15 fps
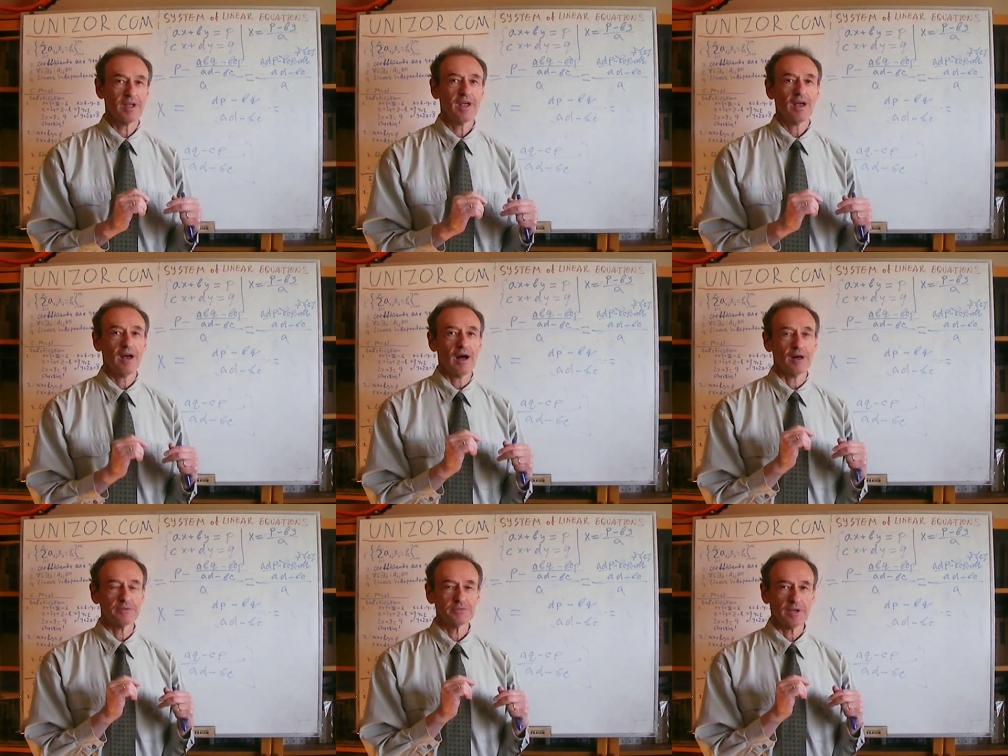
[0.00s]

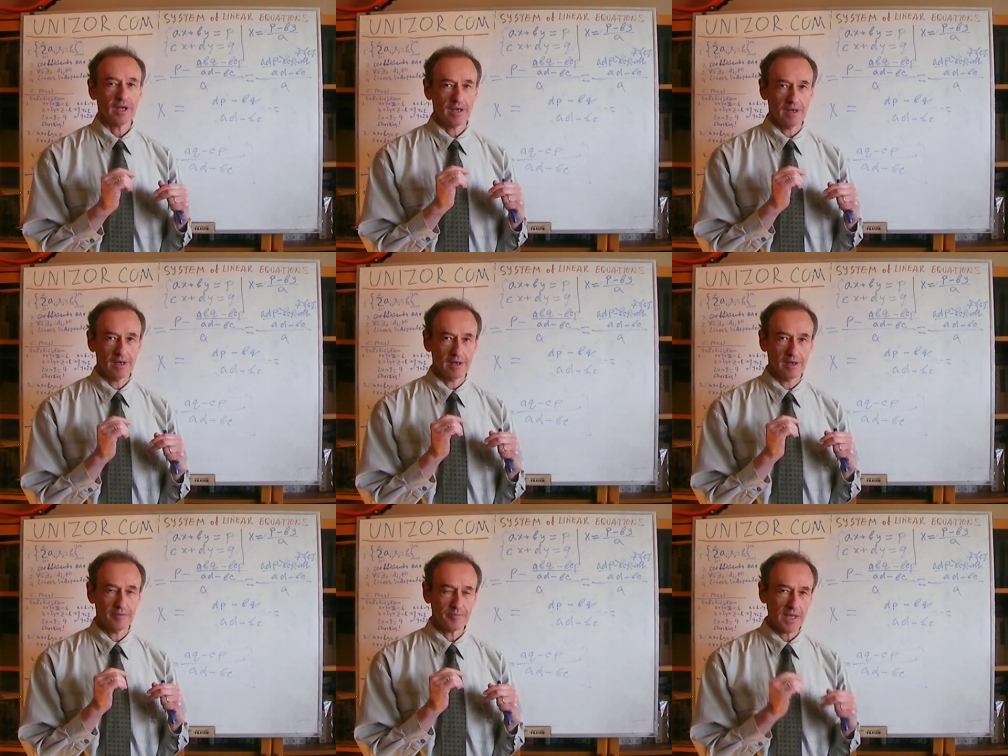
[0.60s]
of
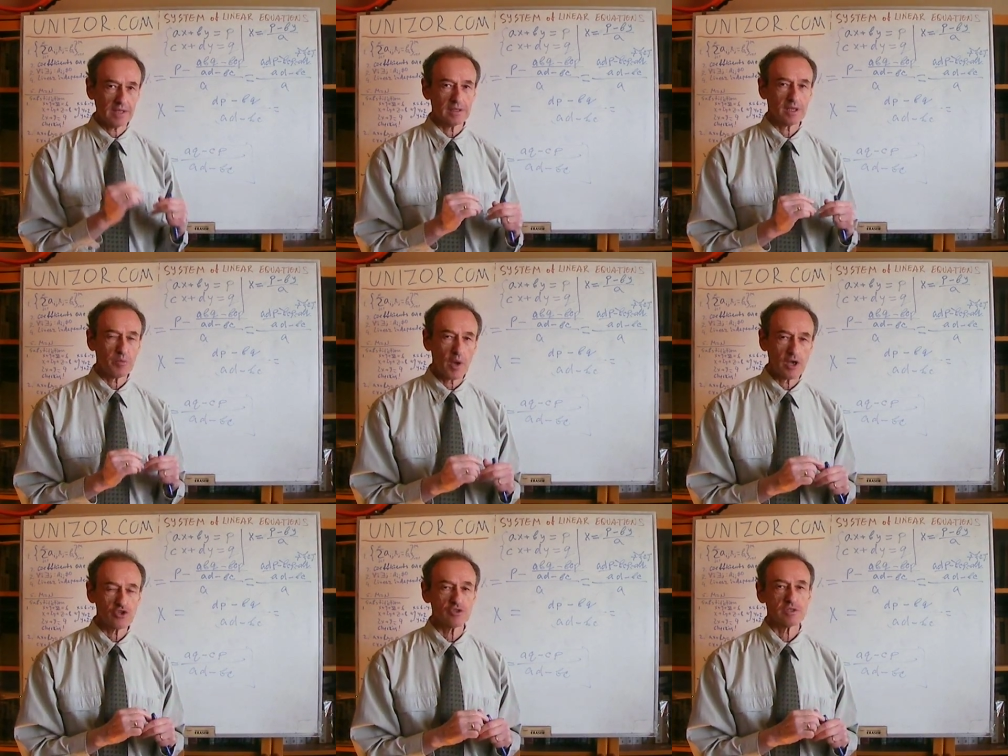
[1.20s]
uh, n
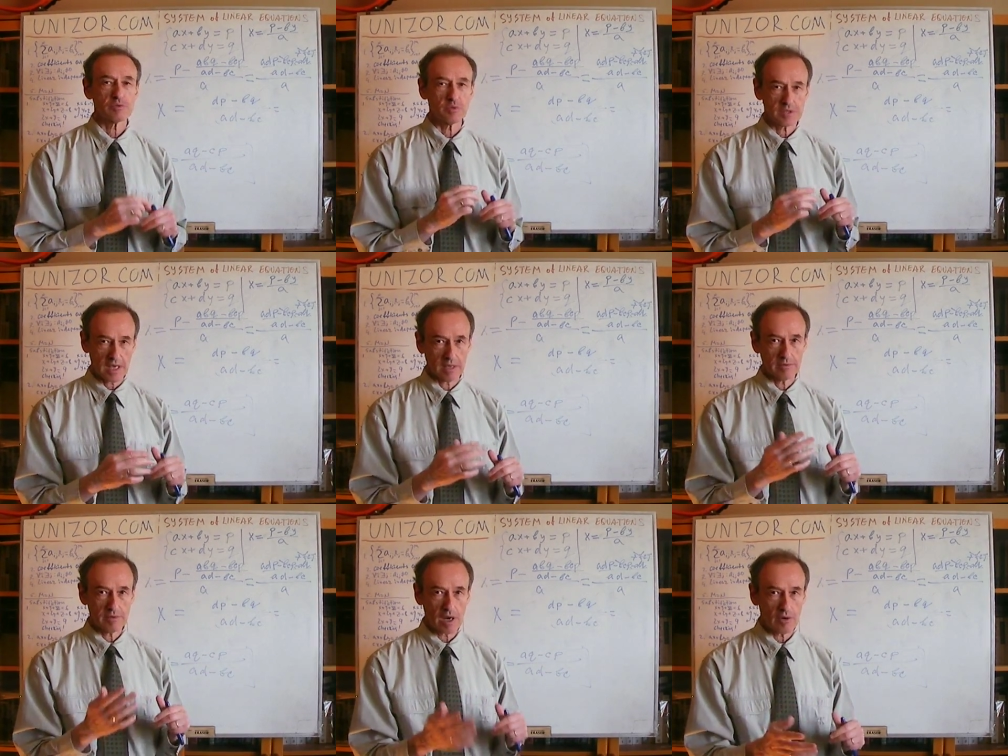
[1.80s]
equations with
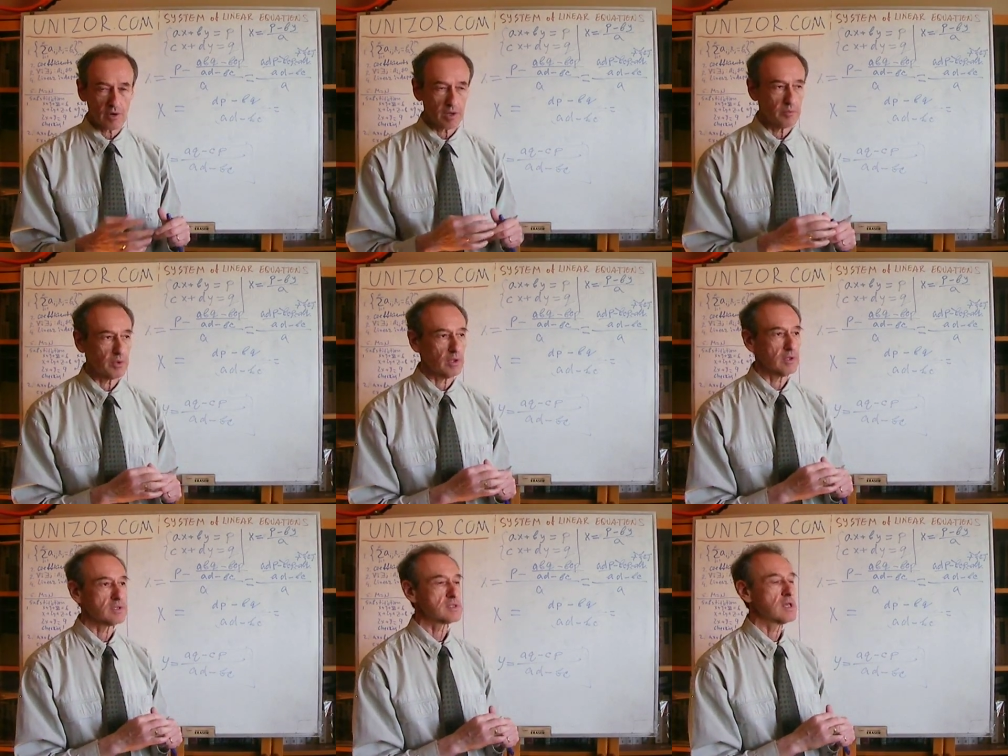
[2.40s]
n
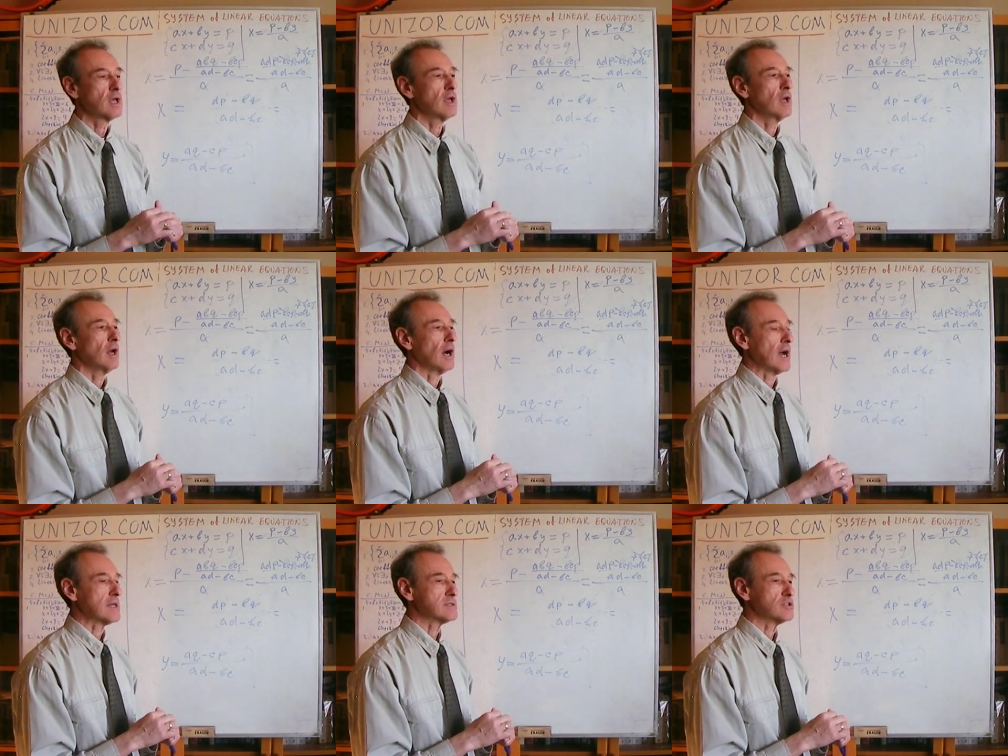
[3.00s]
variables,
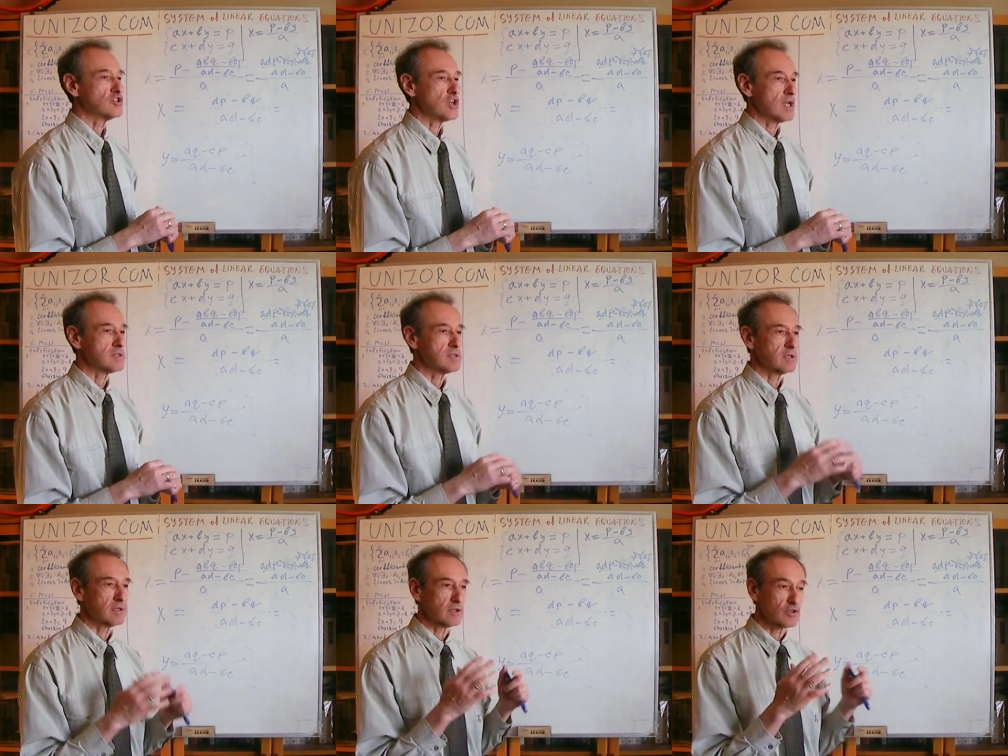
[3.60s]
I
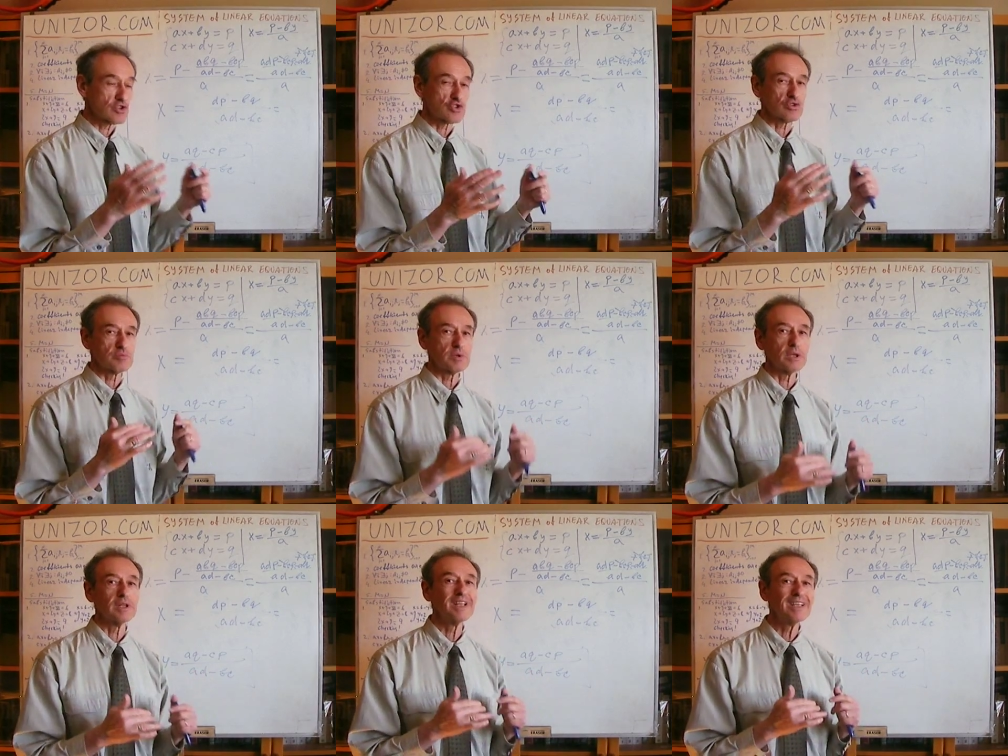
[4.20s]
suggested that it should be
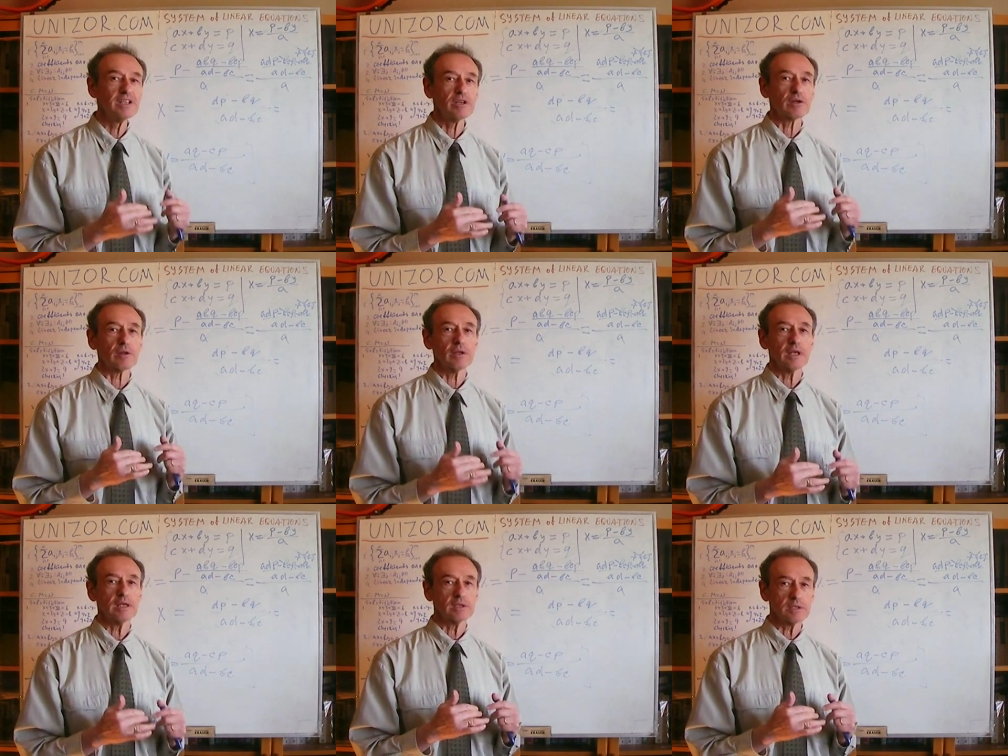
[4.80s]

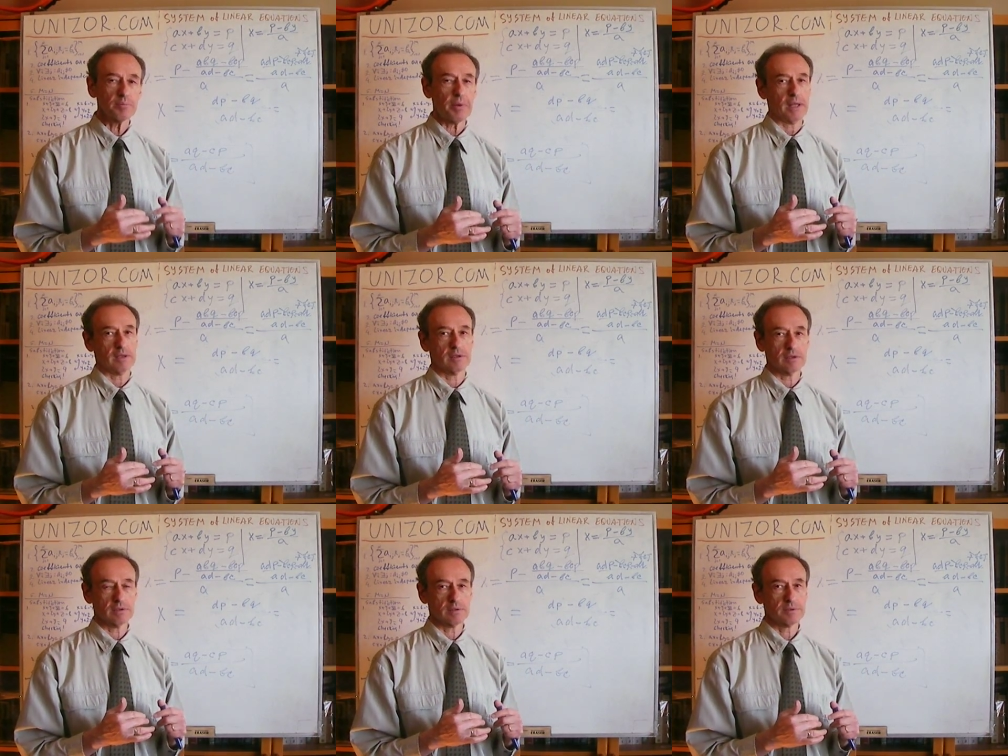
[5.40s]
linearly
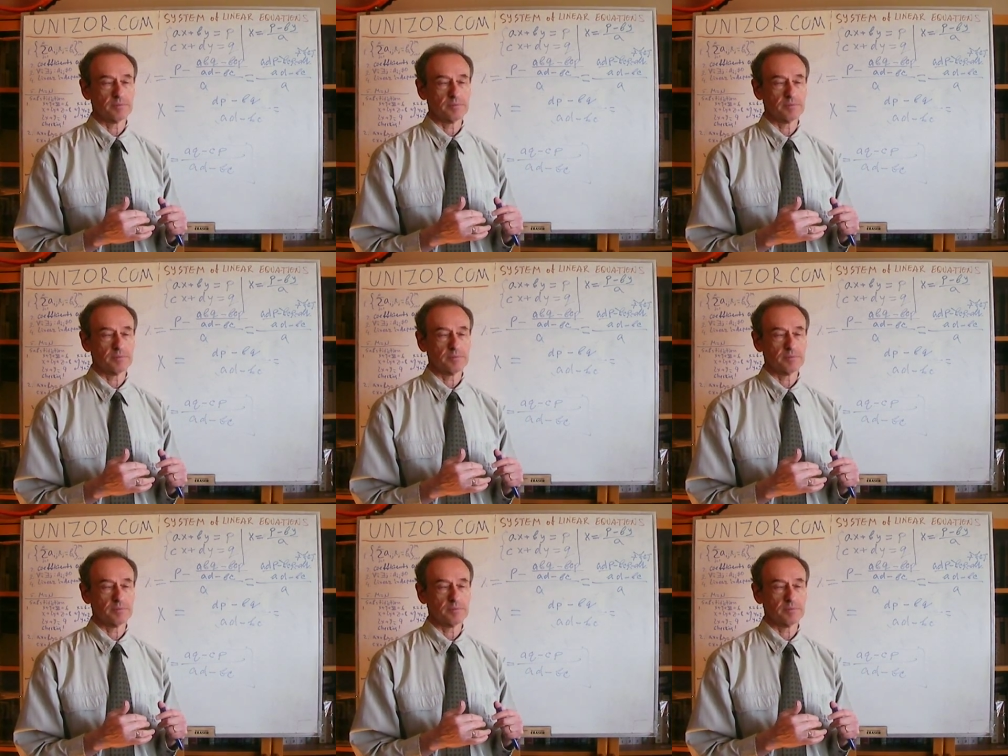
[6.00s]
independent.